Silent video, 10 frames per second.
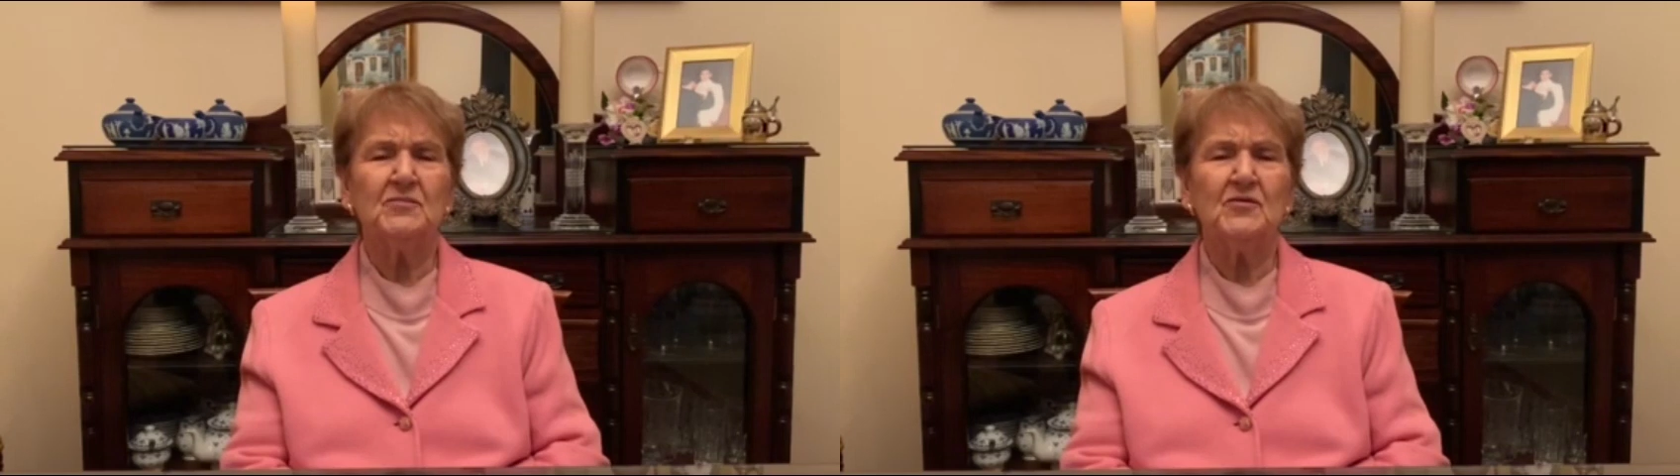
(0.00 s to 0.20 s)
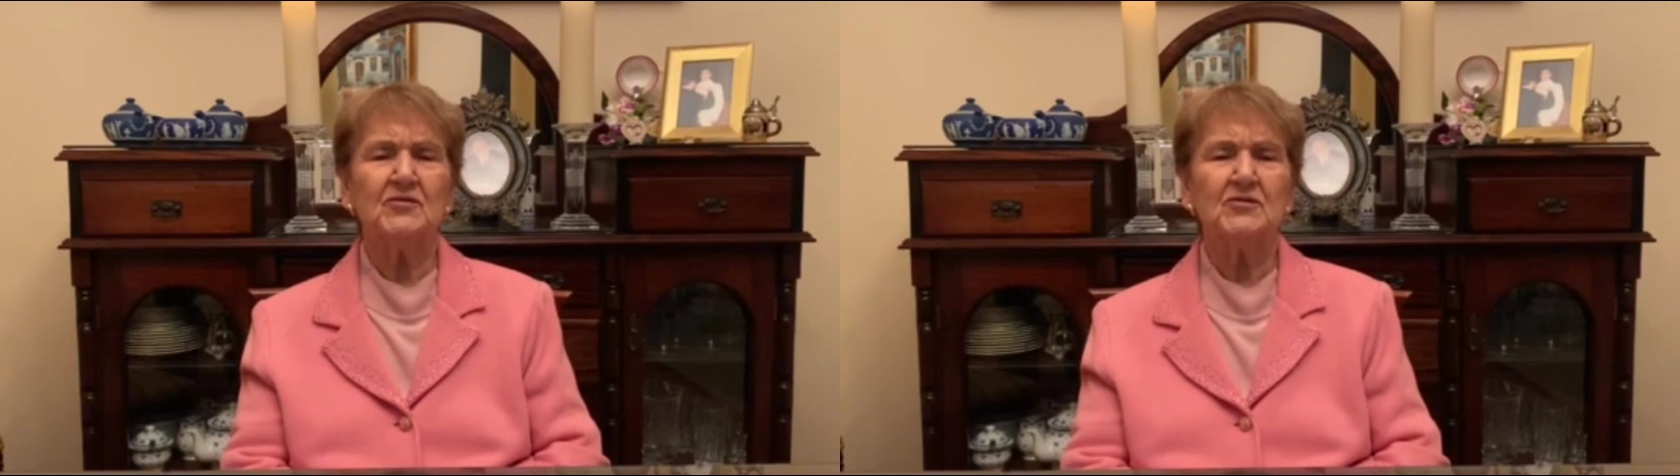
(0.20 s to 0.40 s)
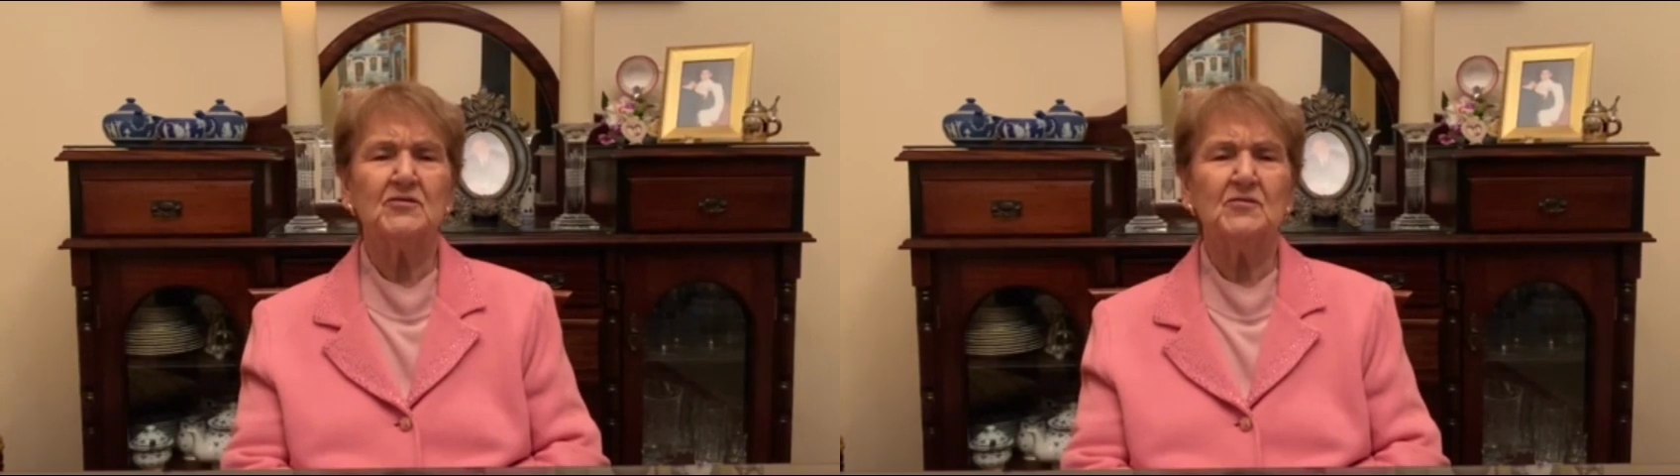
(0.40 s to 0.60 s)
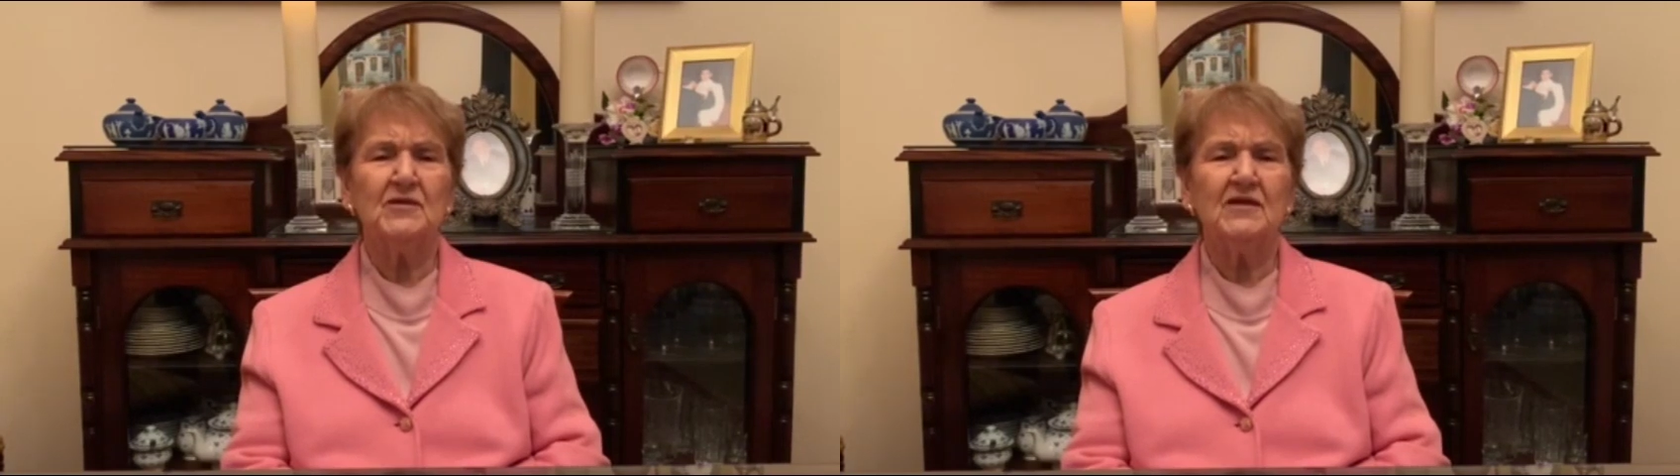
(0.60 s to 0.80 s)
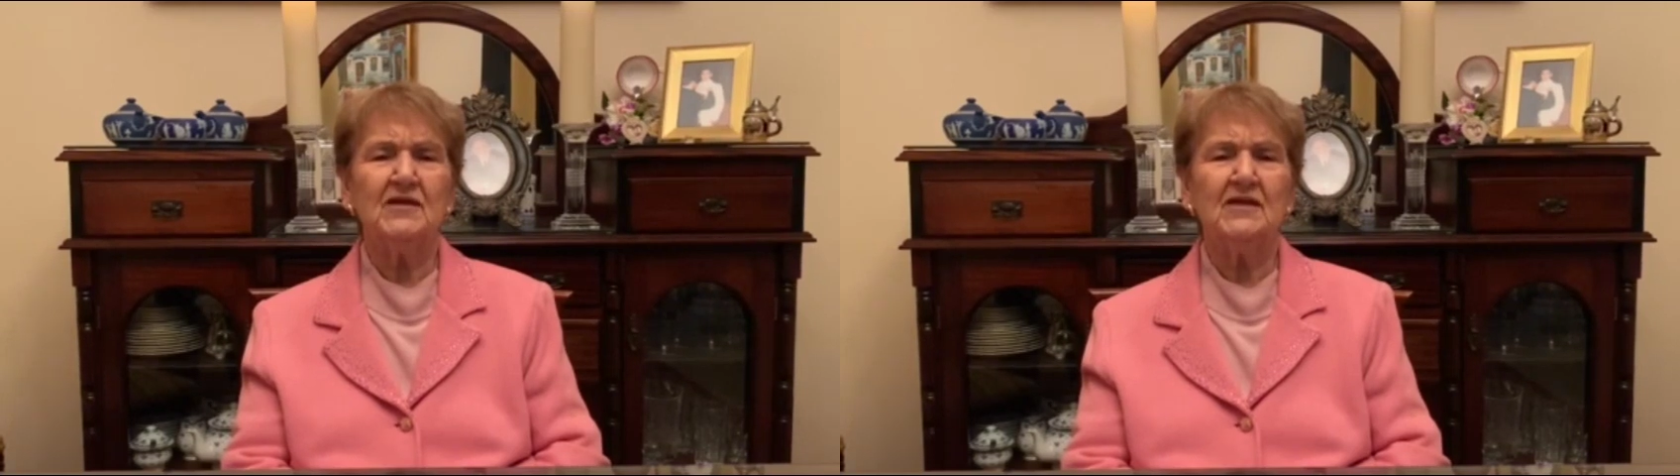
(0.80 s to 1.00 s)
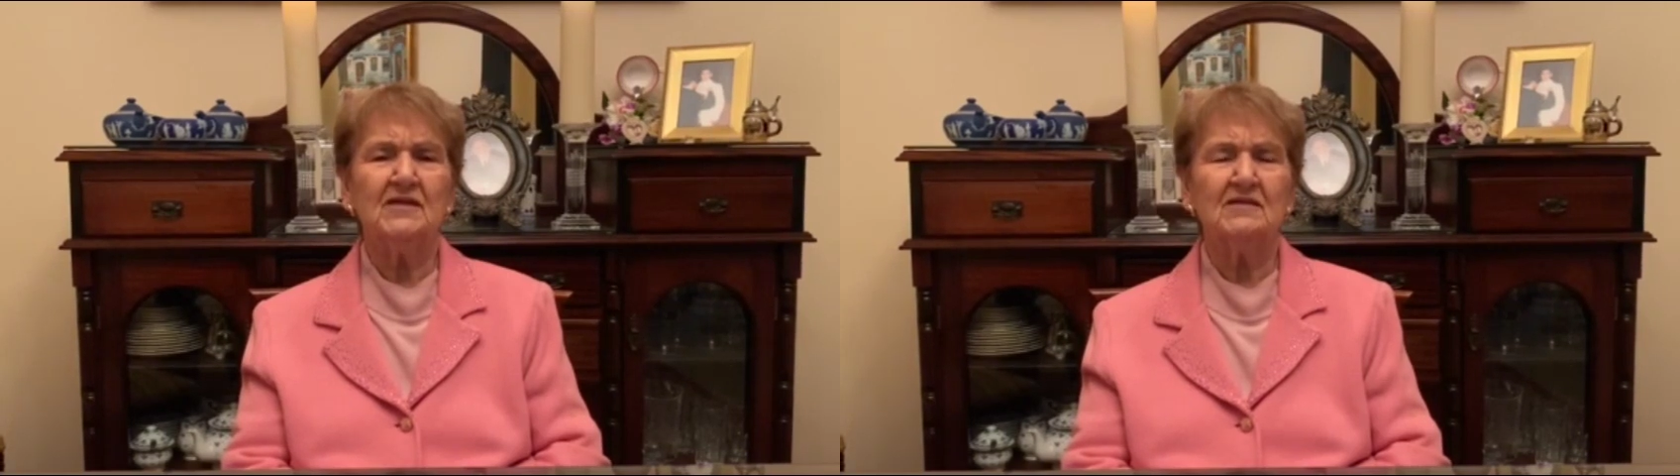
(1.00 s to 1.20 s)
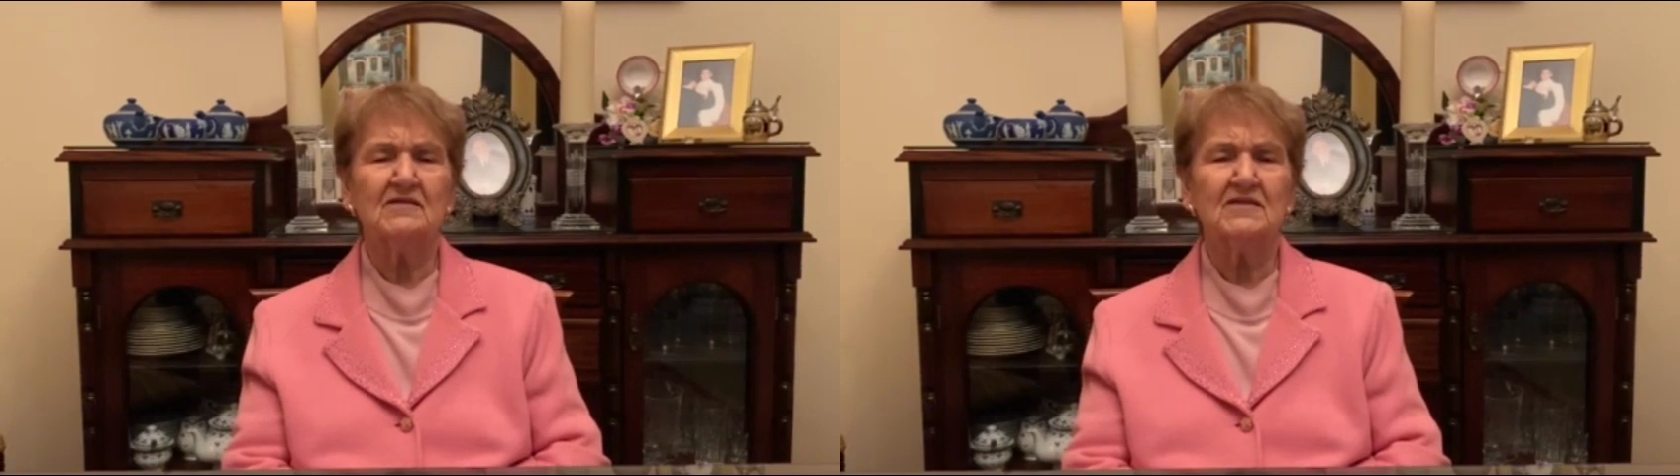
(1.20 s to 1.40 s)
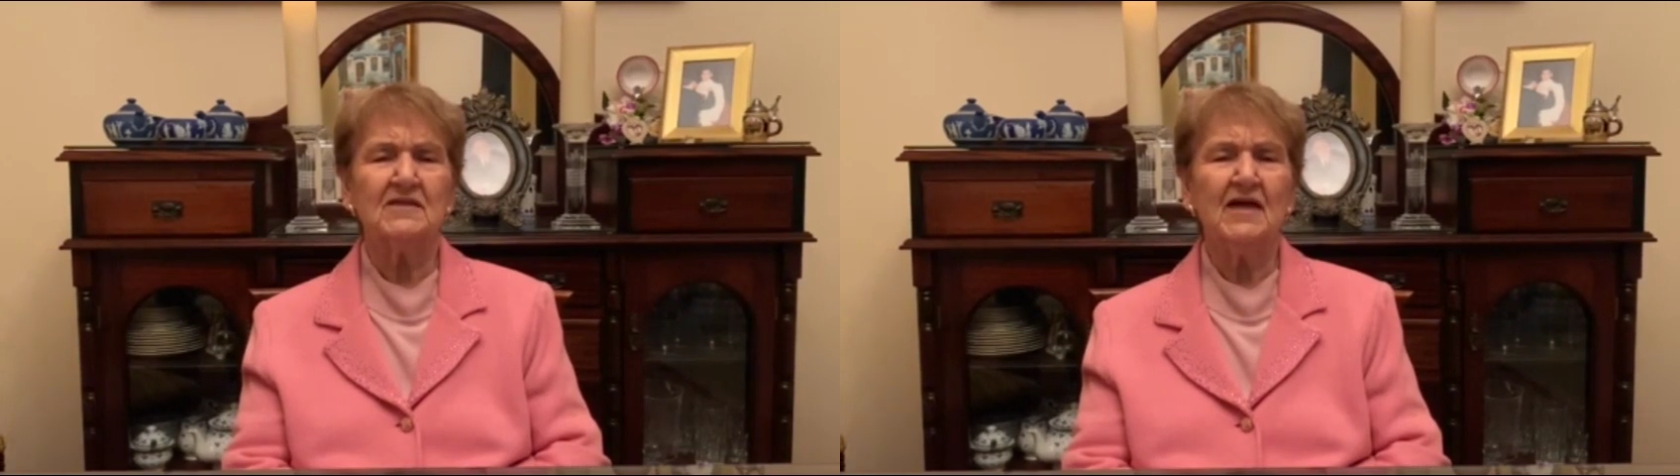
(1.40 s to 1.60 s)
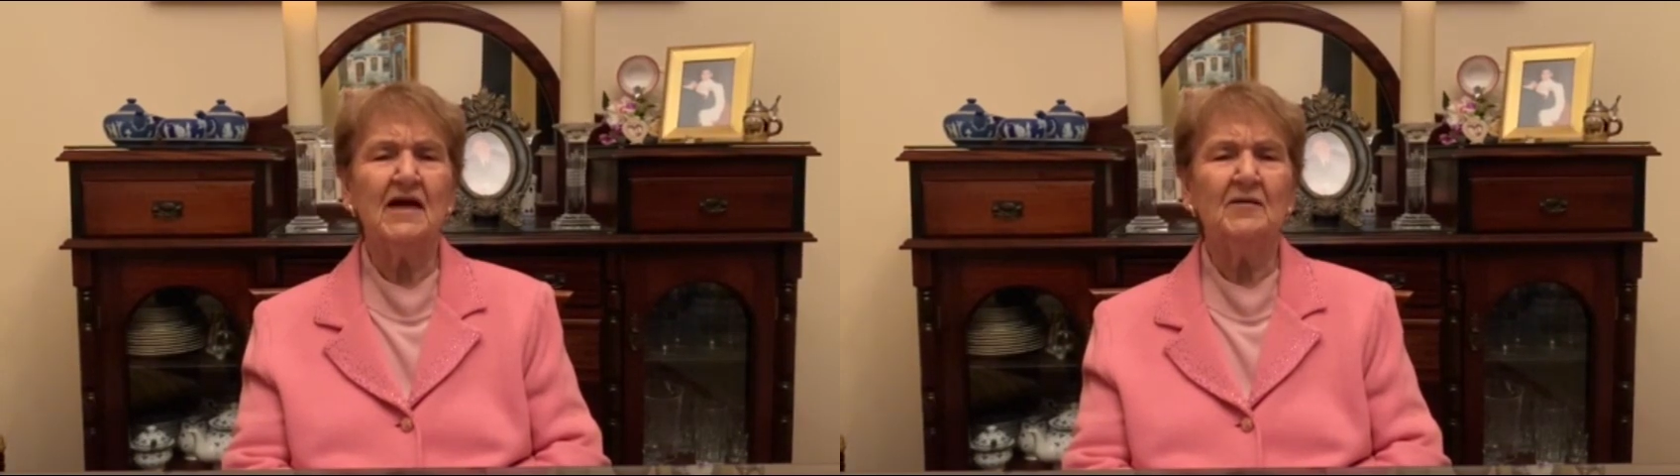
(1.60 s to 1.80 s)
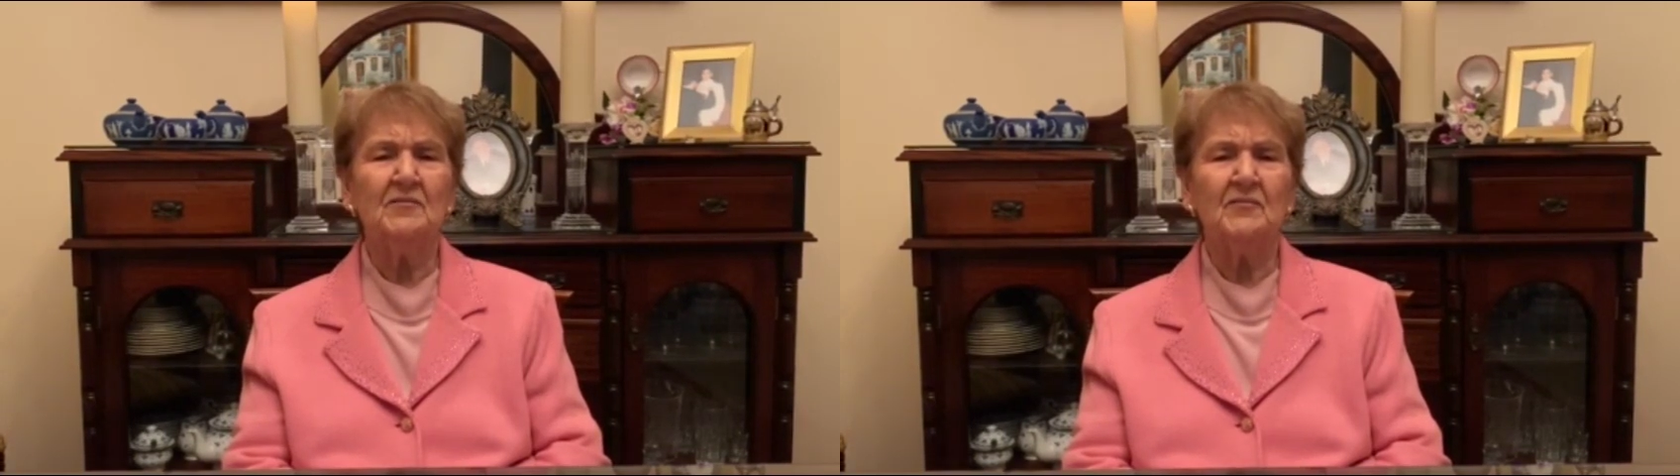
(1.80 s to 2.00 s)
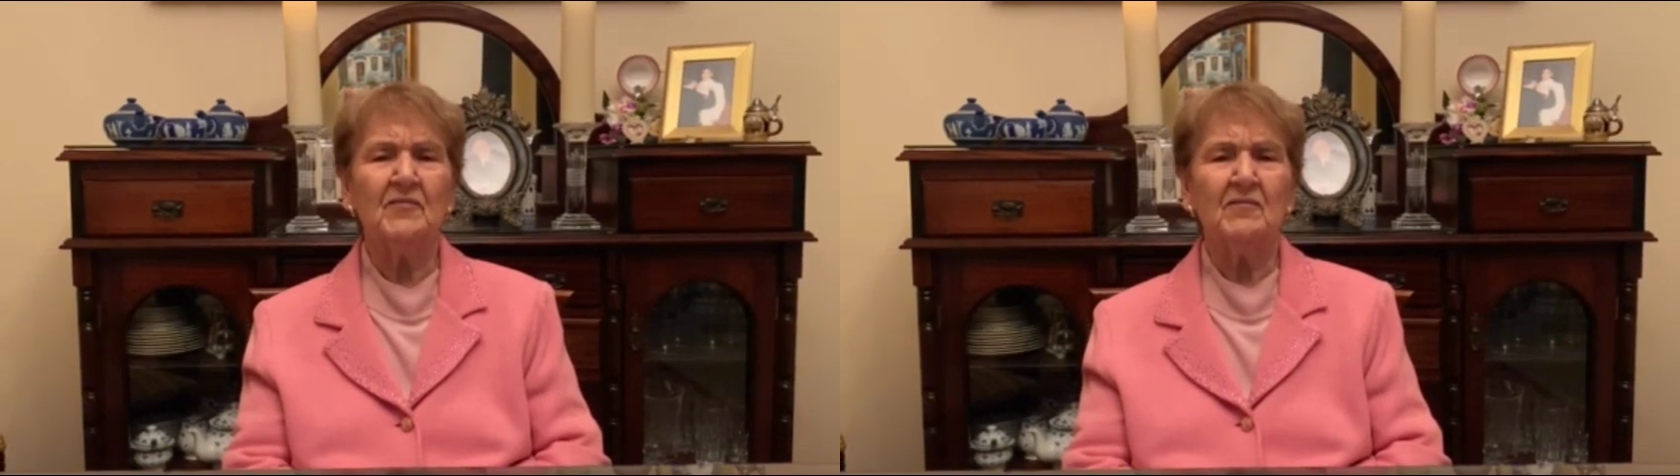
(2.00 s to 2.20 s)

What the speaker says: Pastor Wendy at this time.